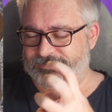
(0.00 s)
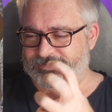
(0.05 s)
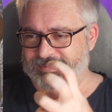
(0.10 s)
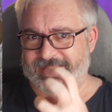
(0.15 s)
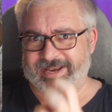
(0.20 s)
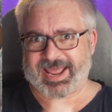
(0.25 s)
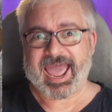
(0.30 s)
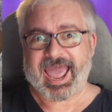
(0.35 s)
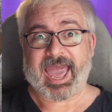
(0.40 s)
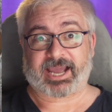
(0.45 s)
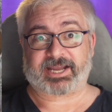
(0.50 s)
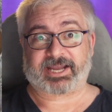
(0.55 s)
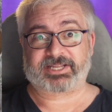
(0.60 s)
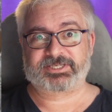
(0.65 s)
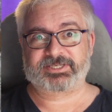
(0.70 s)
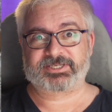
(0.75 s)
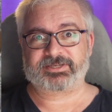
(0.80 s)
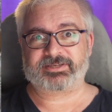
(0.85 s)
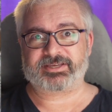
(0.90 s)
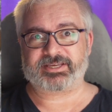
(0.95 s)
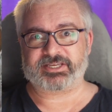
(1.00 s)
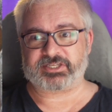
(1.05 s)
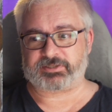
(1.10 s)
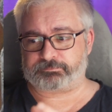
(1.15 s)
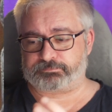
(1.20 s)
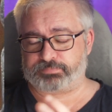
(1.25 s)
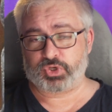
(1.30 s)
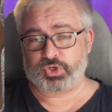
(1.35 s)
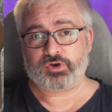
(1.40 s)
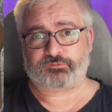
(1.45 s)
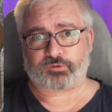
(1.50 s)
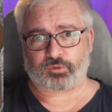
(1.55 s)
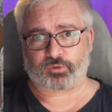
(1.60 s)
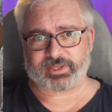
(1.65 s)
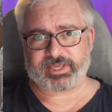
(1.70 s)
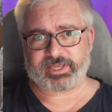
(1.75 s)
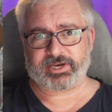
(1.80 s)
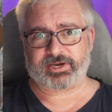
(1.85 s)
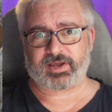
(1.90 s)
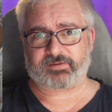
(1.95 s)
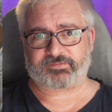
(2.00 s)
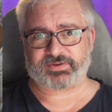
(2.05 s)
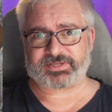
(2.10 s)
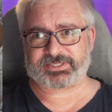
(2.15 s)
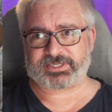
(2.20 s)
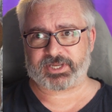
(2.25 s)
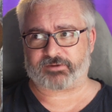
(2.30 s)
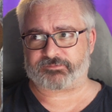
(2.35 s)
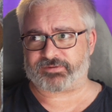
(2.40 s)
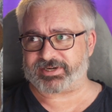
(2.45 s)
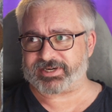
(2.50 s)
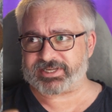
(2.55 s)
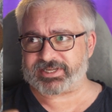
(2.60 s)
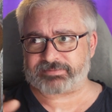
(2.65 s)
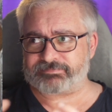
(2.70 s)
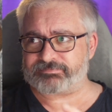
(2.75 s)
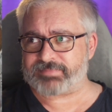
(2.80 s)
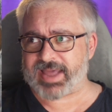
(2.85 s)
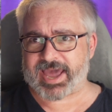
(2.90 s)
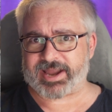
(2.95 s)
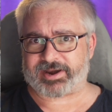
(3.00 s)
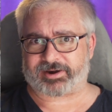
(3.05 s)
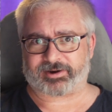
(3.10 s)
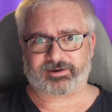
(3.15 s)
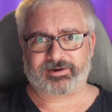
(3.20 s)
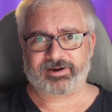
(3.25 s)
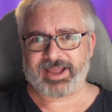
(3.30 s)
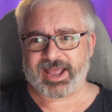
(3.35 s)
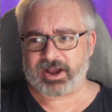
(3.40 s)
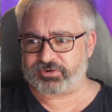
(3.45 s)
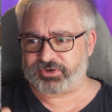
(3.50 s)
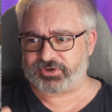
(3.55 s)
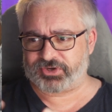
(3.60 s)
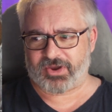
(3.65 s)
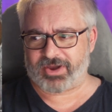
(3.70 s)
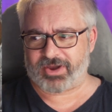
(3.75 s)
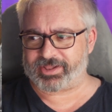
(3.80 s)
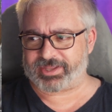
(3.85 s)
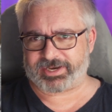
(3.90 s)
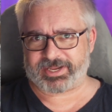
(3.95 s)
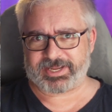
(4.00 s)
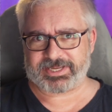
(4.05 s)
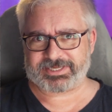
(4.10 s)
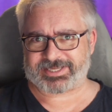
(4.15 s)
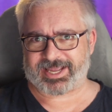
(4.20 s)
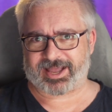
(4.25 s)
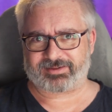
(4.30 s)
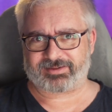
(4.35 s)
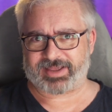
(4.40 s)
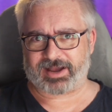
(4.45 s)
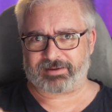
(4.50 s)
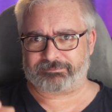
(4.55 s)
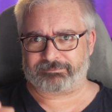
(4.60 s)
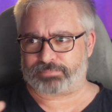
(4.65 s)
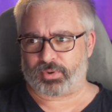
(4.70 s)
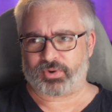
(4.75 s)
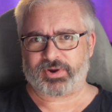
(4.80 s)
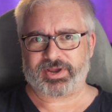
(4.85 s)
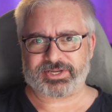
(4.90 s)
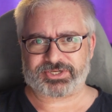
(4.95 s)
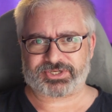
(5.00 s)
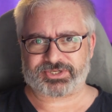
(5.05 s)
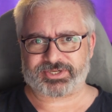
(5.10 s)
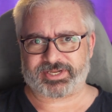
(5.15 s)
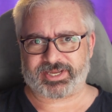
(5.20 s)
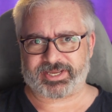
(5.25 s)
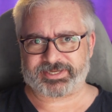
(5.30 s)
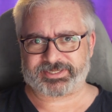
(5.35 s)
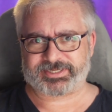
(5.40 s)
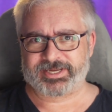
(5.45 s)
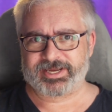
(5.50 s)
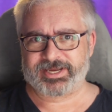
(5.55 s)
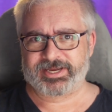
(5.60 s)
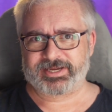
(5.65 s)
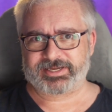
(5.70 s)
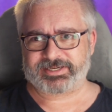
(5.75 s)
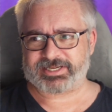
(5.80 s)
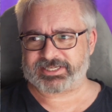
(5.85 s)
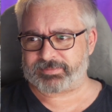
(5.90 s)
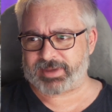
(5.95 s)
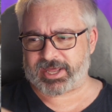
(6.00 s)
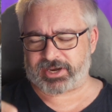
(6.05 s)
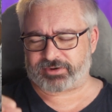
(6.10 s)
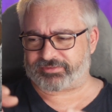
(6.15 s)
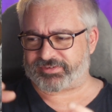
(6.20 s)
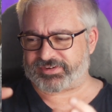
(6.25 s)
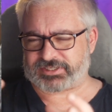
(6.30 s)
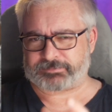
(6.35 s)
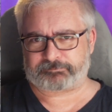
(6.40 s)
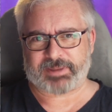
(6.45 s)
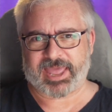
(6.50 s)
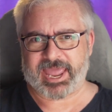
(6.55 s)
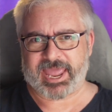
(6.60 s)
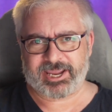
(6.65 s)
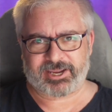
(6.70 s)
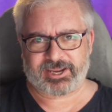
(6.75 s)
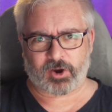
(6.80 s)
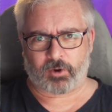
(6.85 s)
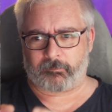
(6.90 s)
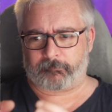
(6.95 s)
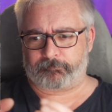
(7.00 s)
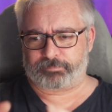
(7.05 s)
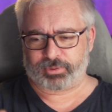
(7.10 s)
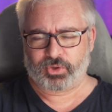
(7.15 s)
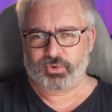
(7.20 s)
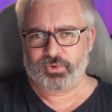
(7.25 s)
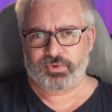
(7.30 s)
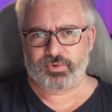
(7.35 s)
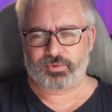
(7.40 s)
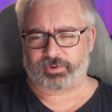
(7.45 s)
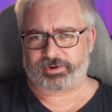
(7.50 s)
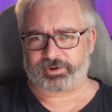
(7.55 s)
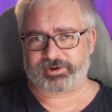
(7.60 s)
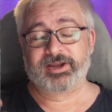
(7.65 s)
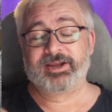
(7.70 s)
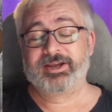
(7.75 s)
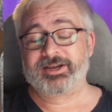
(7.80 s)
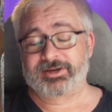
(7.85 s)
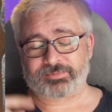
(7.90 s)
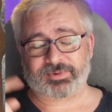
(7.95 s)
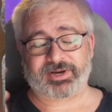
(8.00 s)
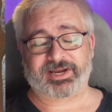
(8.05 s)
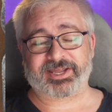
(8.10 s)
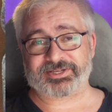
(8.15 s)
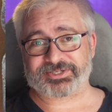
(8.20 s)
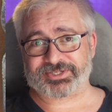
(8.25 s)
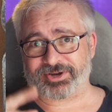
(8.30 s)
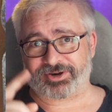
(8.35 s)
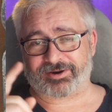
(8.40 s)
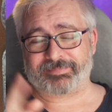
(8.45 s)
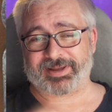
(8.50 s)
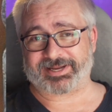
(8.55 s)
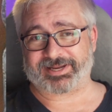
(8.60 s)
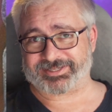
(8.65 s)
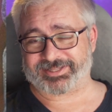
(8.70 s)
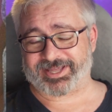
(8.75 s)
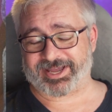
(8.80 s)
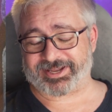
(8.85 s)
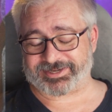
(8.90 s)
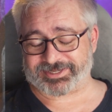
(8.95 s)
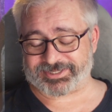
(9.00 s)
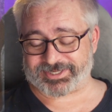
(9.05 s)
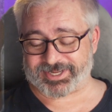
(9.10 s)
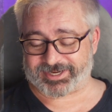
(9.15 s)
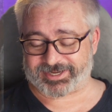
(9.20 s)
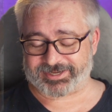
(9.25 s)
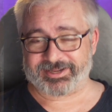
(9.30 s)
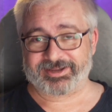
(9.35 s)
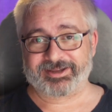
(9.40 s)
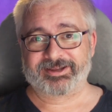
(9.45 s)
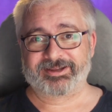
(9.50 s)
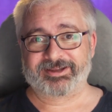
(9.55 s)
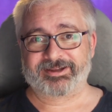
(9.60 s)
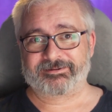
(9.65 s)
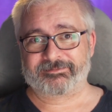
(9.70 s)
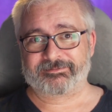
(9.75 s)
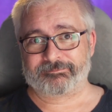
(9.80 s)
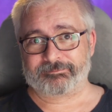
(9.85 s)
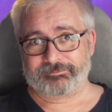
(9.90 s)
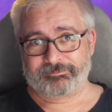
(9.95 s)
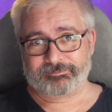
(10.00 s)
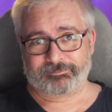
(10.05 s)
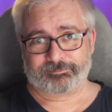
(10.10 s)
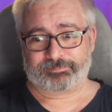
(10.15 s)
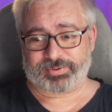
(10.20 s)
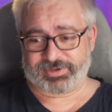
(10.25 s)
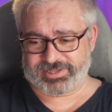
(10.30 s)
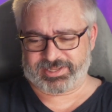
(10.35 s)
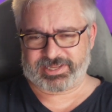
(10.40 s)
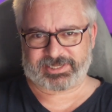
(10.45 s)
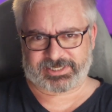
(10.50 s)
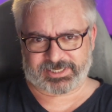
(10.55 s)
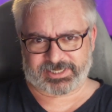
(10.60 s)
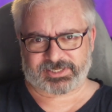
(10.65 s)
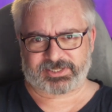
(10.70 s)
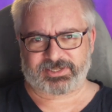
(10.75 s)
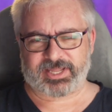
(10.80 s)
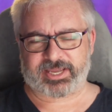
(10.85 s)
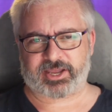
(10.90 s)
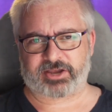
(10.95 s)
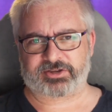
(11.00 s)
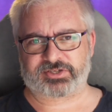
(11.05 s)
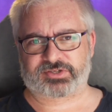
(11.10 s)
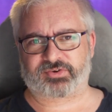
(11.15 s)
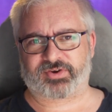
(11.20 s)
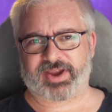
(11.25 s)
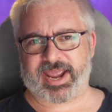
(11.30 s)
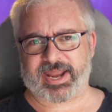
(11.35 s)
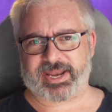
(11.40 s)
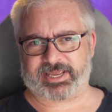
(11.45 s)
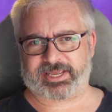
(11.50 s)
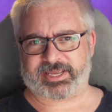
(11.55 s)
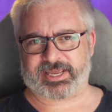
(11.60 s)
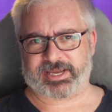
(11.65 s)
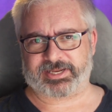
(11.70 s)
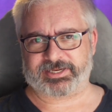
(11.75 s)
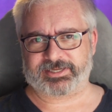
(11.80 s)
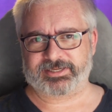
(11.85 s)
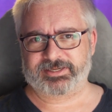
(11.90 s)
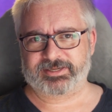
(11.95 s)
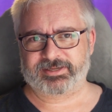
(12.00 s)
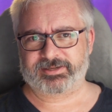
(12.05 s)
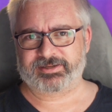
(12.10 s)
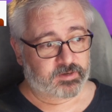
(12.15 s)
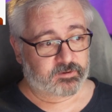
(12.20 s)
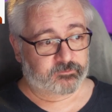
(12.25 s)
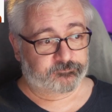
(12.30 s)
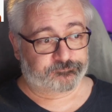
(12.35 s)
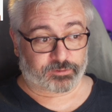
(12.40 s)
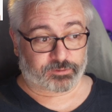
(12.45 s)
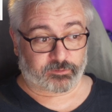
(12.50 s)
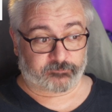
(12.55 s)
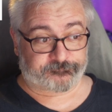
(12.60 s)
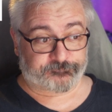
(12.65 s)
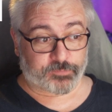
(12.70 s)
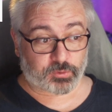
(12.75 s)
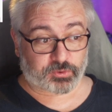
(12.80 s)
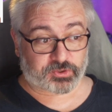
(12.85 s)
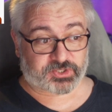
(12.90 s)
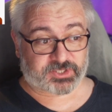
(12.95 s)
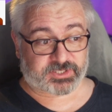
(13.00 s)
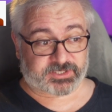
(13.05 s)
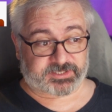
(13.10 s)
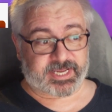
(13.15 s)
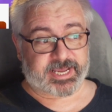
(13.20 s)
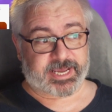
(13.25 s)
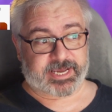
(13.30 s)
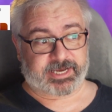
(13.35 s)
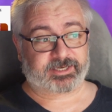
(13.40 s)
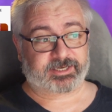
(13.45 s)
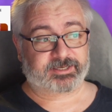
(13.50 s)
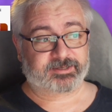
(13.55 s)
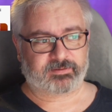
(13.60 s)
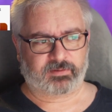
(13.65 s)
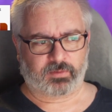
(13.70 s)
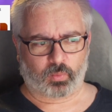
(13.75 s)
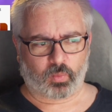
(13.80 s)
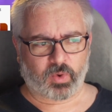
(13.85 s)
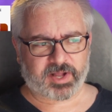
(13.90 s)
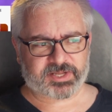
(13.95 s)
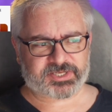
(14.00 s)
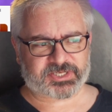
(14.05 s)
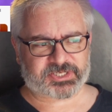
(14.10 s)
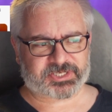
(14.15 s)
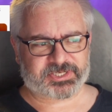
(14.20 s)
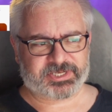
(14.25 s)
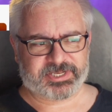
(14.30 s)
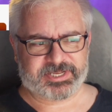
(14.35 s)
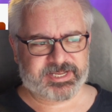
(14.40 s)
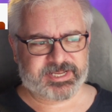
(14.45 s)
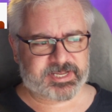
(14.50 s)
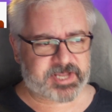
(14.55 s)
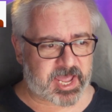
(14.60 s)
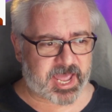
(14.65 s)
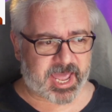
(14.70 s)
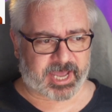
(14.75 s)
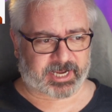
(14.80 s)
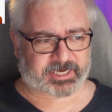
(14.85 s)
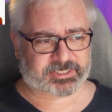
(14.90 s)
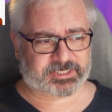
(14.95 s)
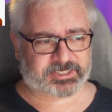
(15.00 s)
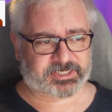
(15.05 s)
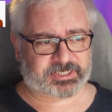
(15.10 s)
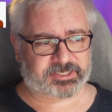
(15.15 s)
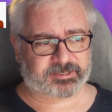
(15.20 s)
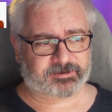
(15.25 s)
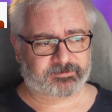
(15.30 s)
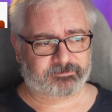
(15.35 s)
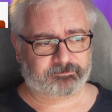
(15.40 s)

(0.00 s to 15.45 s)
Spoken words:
act is beautiful in and of itself. And it doesn't matter how girly it is, how boyish it is. It doesn't matter if it's pink or blue, or we're going to circle back to that in a second. But it's Legos for any kid. For fuck's sake, what's next?